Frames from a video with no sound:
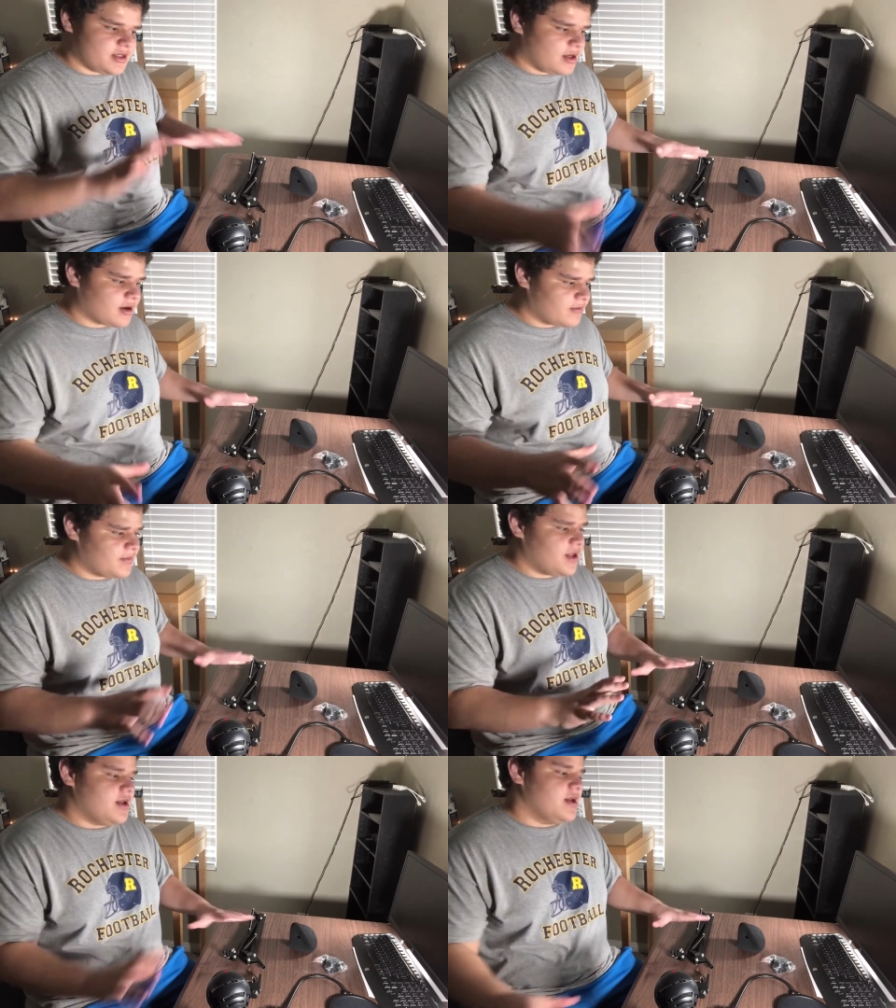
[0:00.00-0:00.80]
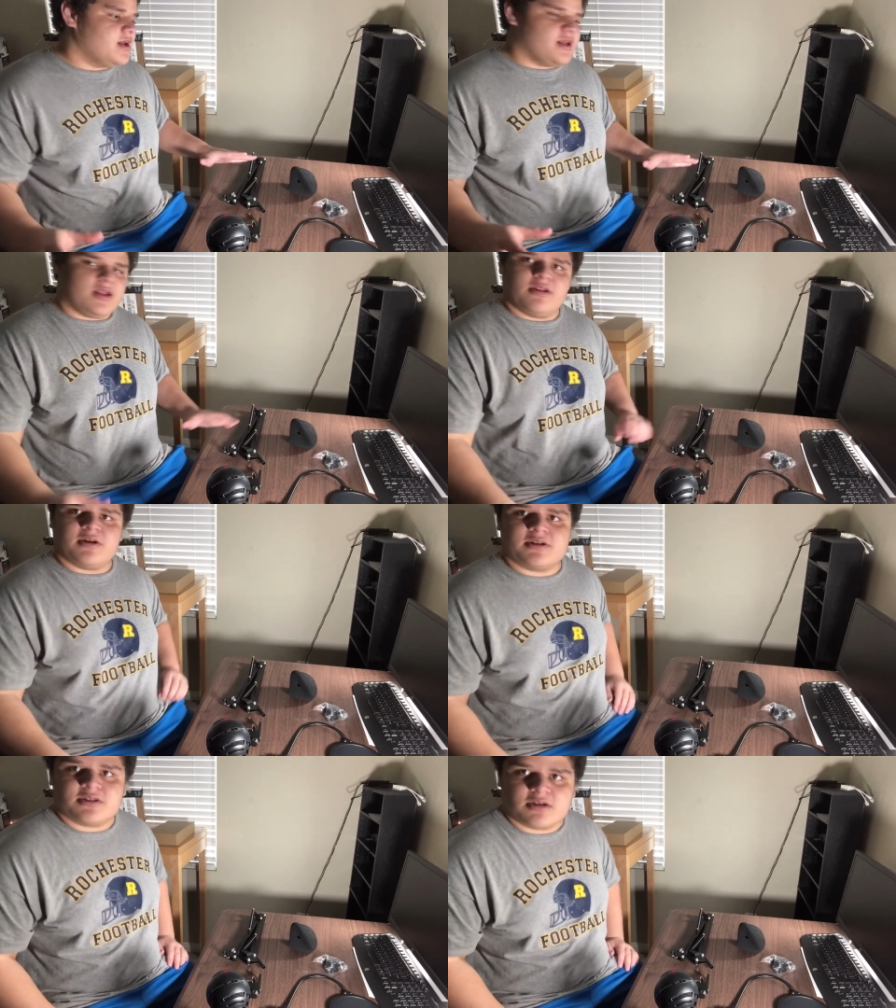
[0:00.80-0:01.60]
how it
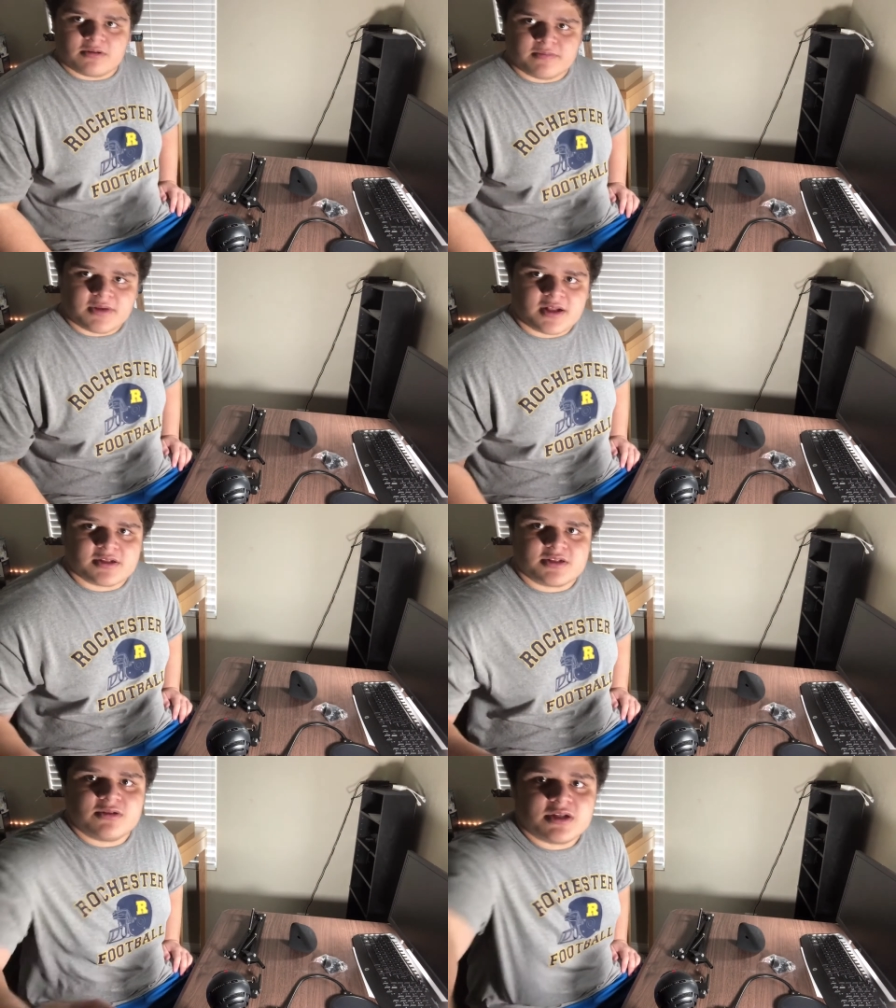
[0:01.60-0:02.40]
looks. So yeah, let's do this.